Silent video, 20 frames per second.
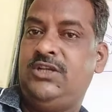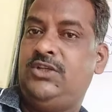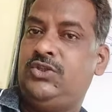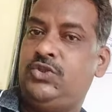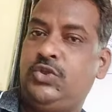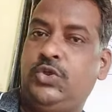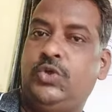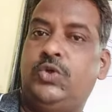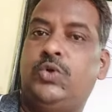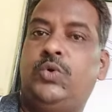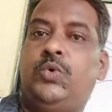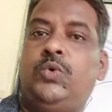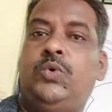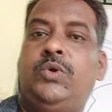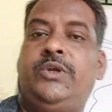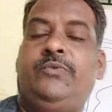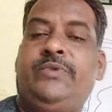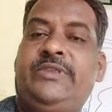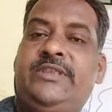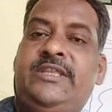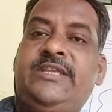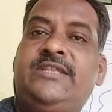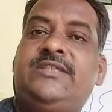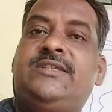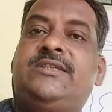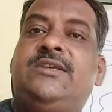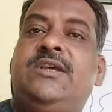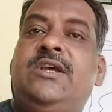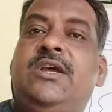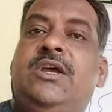So with this
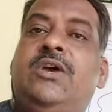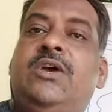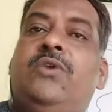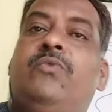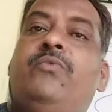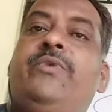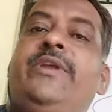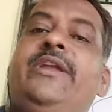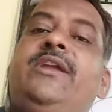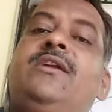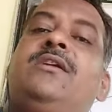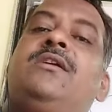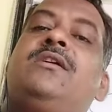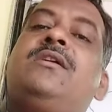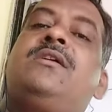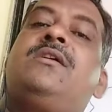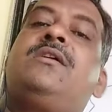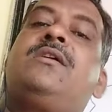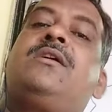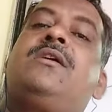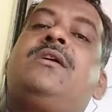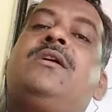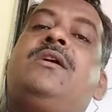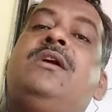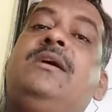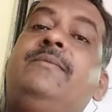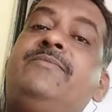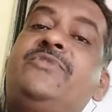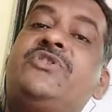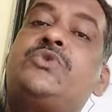we
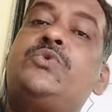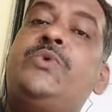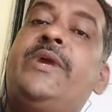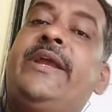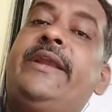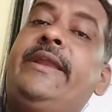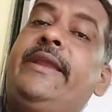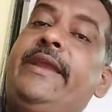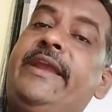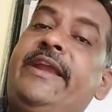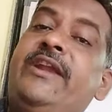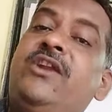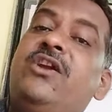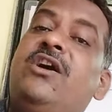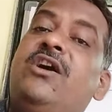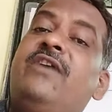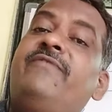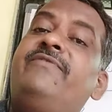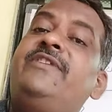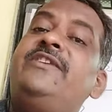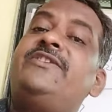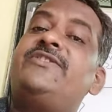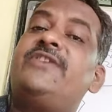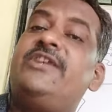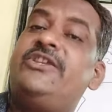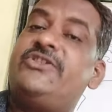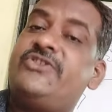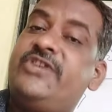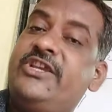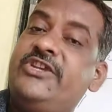comes to an end of this
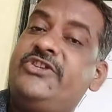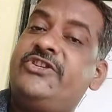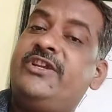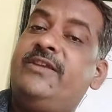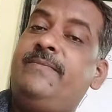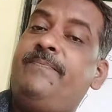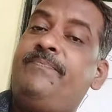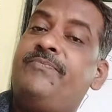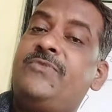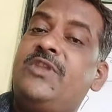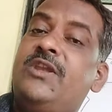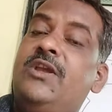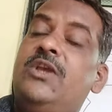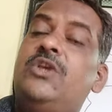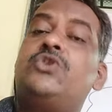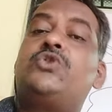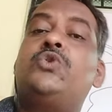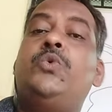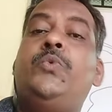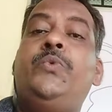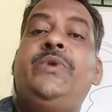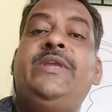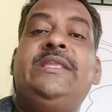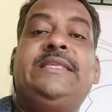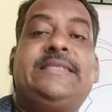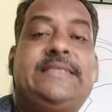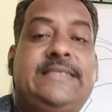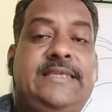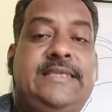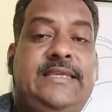session. So we'll
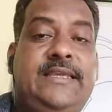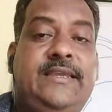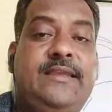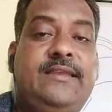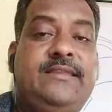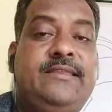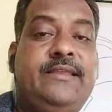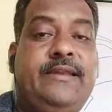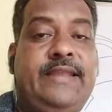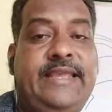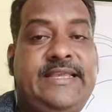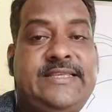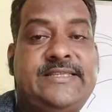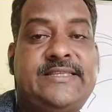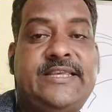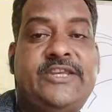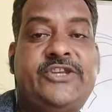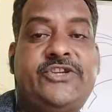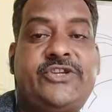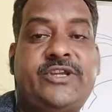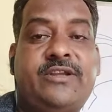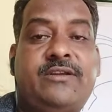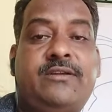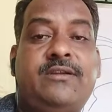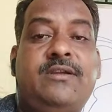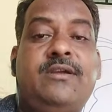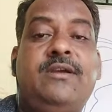see in the next session